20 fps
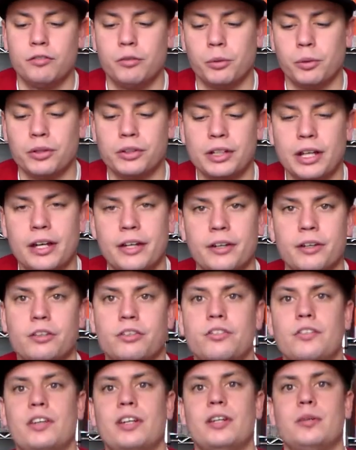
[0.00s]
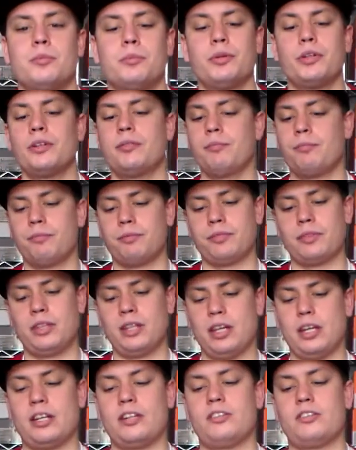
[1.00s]
49ers fan, but
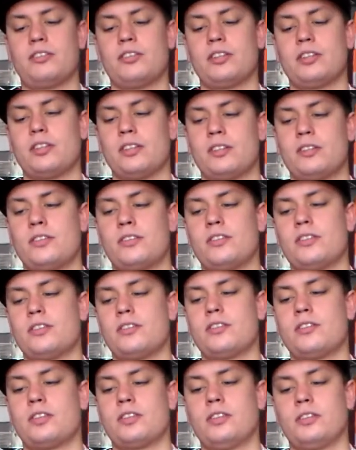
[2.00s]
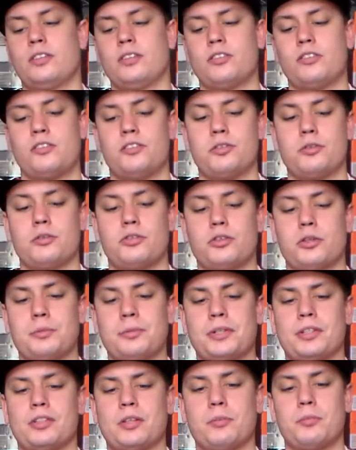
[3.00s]
I just think that this is a sick looking shoe. So I
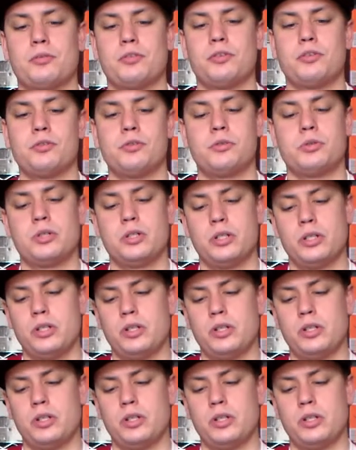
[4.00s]
picked up two.